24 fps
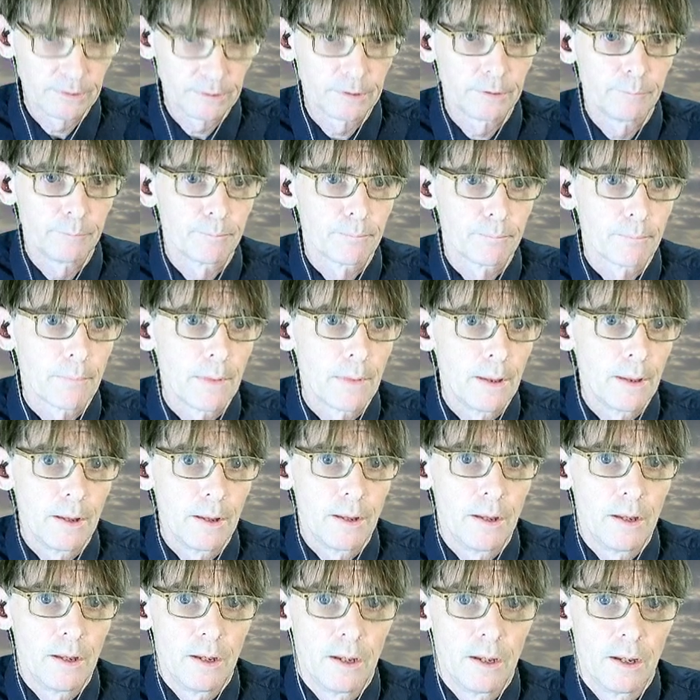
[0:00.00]
this.
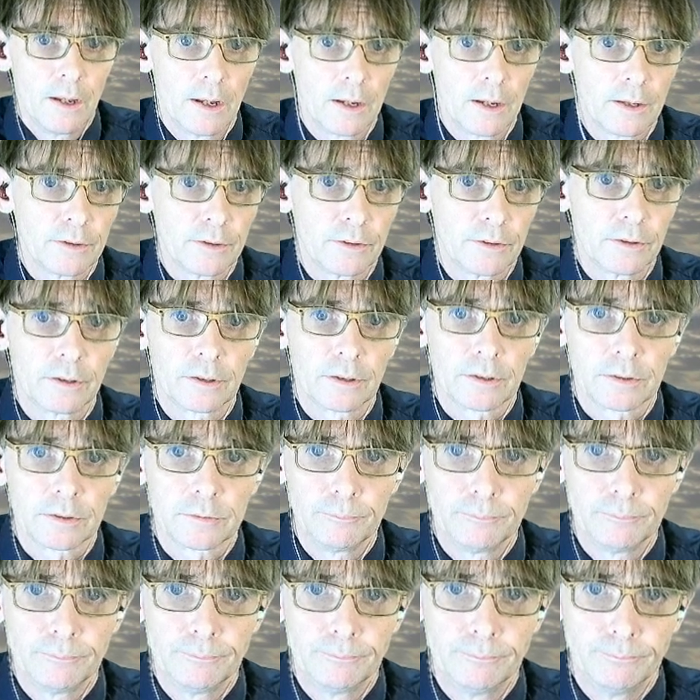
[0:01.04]
And
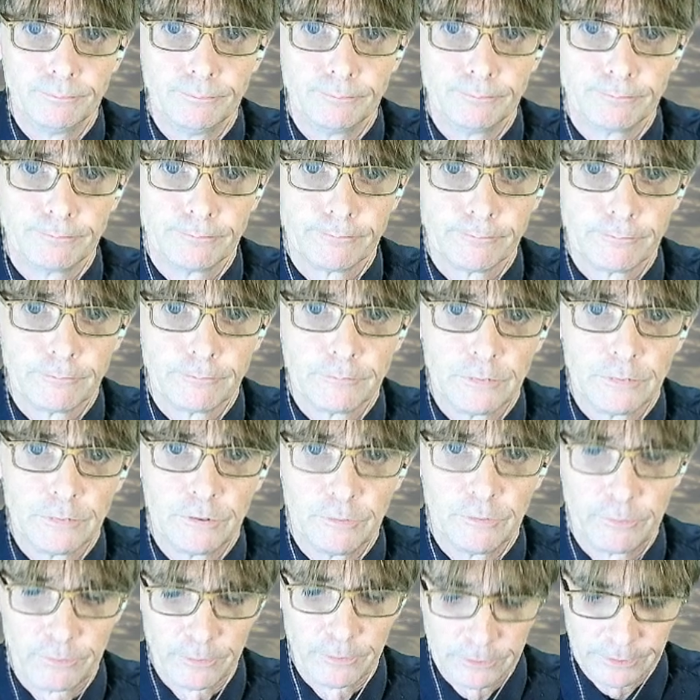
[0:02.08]

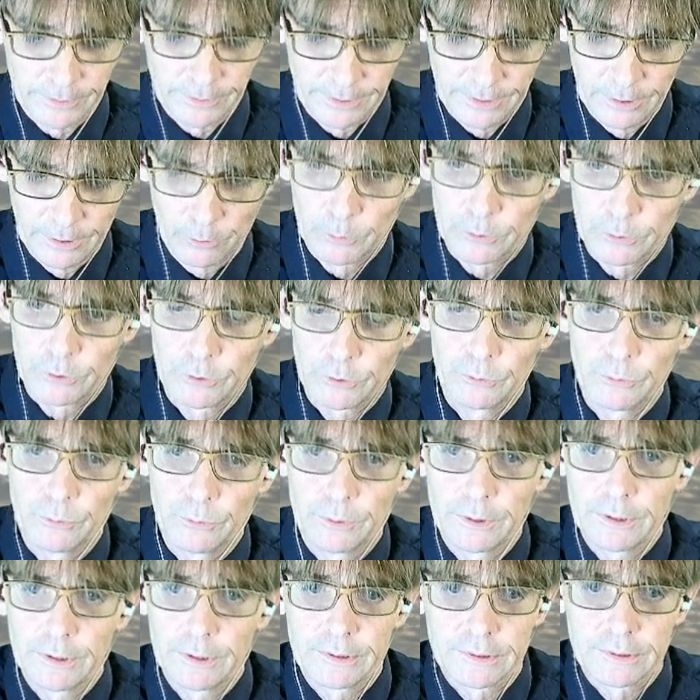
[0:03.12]
the first thing I want to
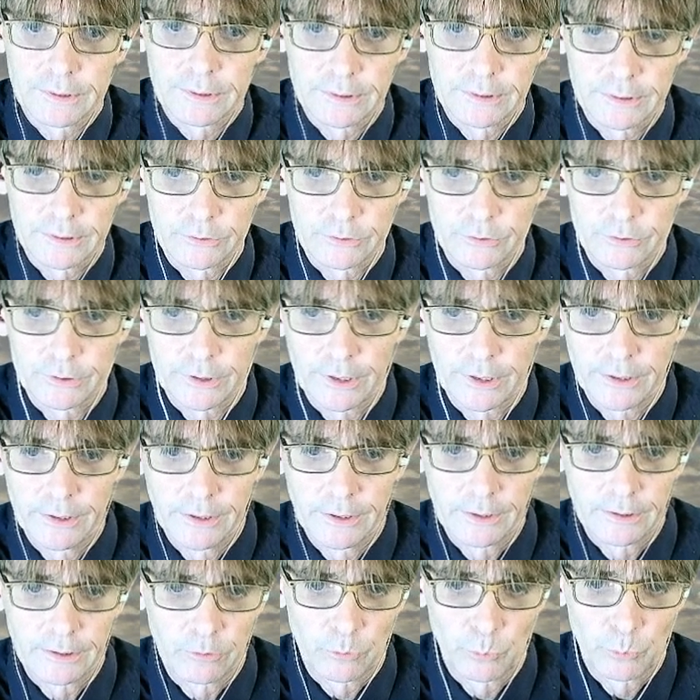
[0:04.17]
do is to say
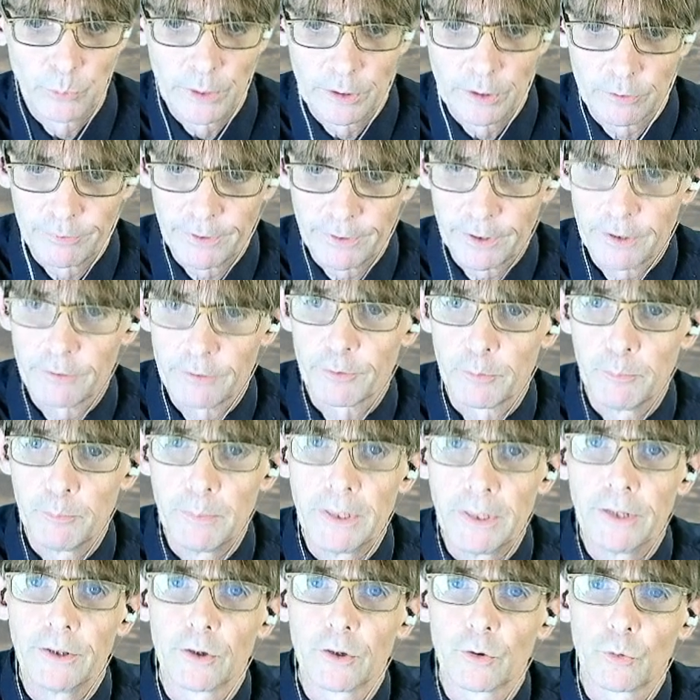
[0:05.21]
that we are very
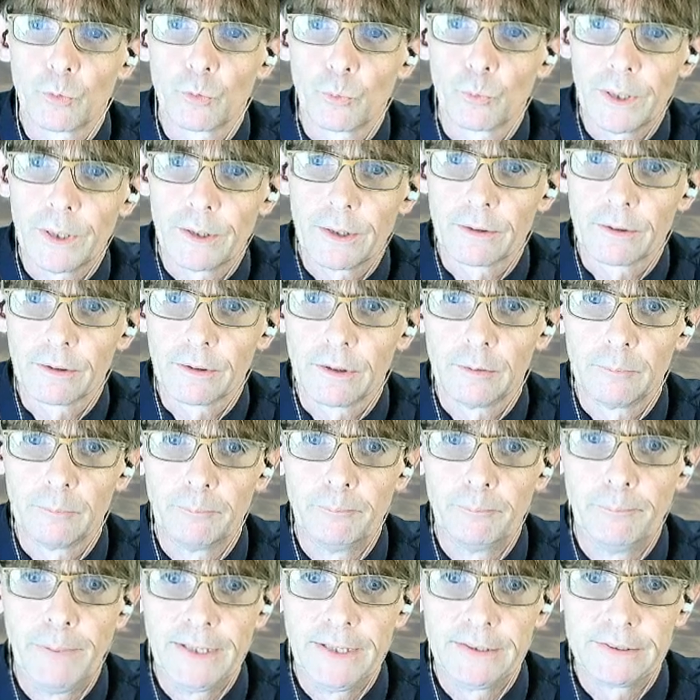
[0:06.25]
familiar with
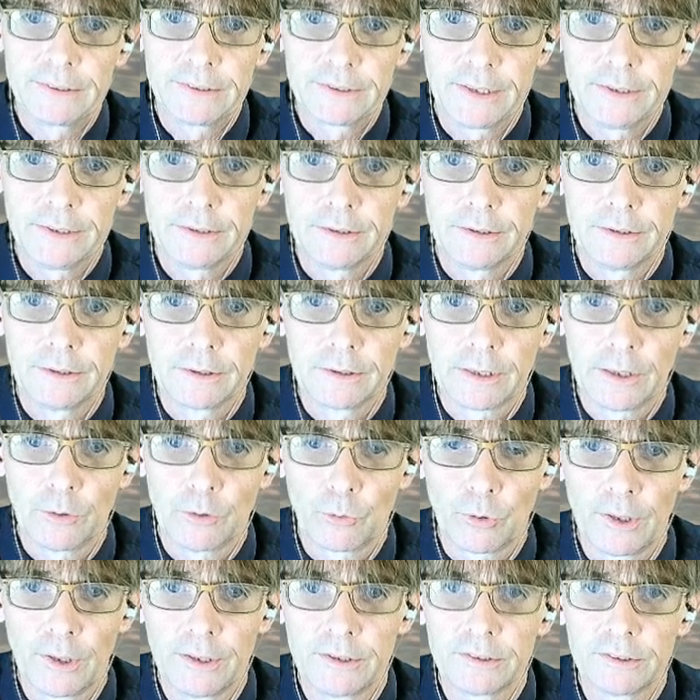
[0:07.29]
base 10
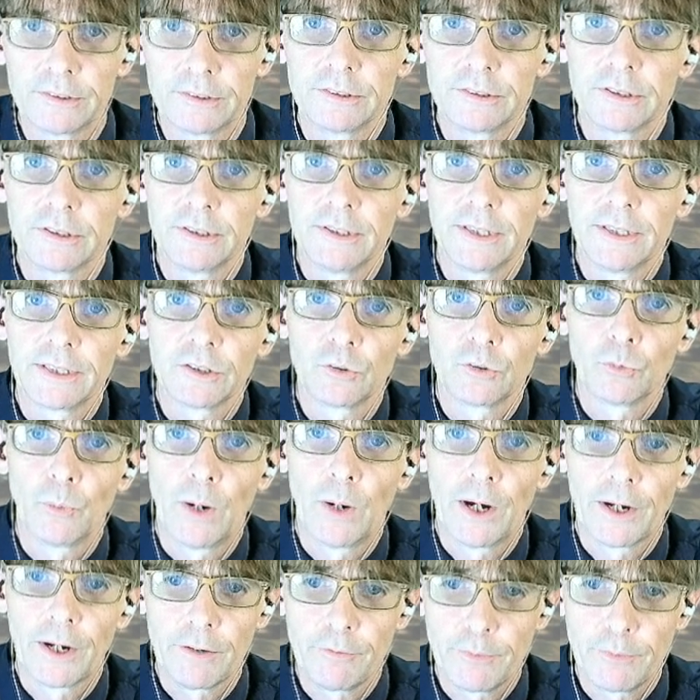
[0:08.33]
calculations, and that is
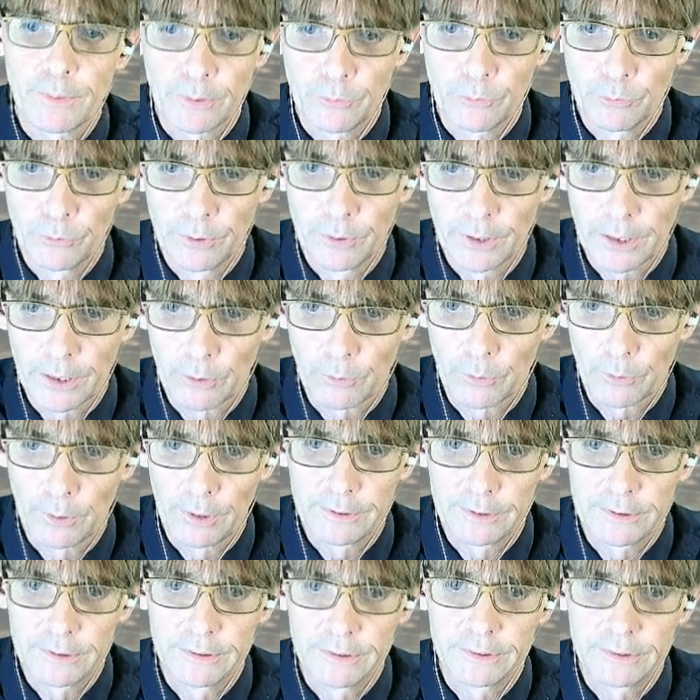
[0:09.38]
why if we can do the
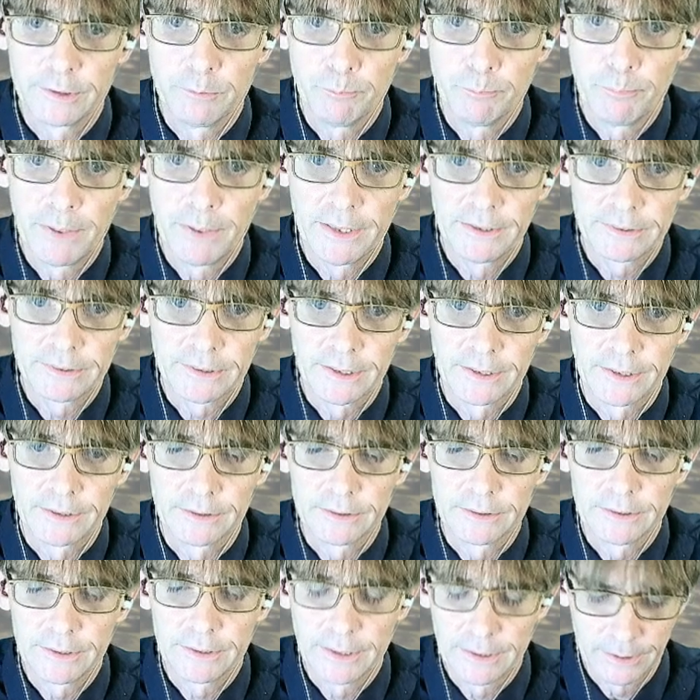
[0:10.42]
calculations in base
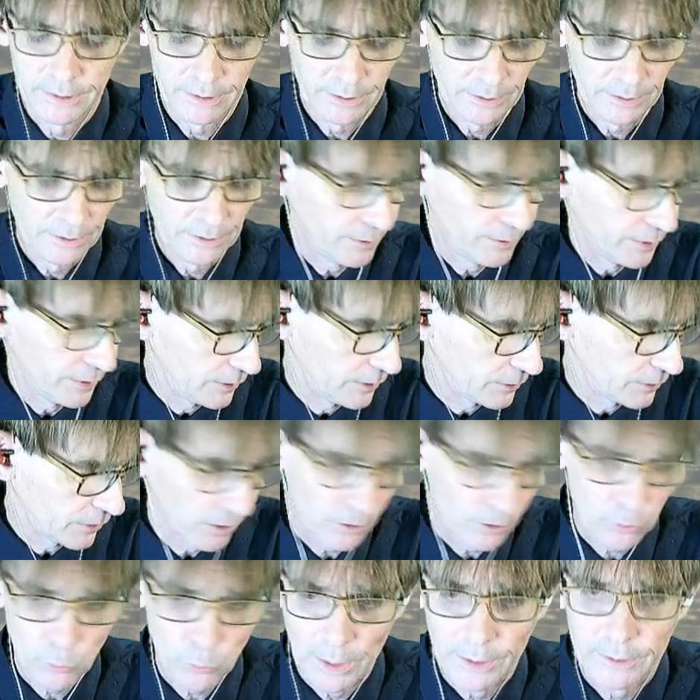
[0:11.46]
10 then the things
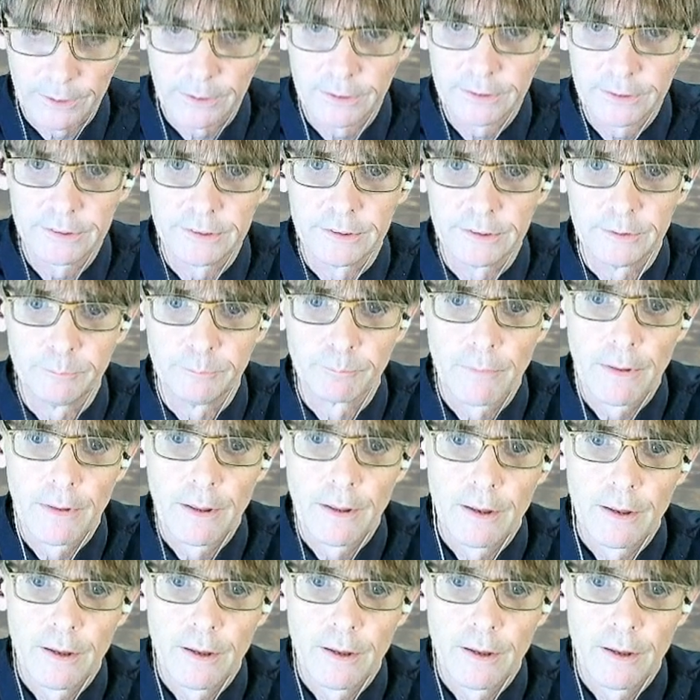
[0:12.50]
are quite easy.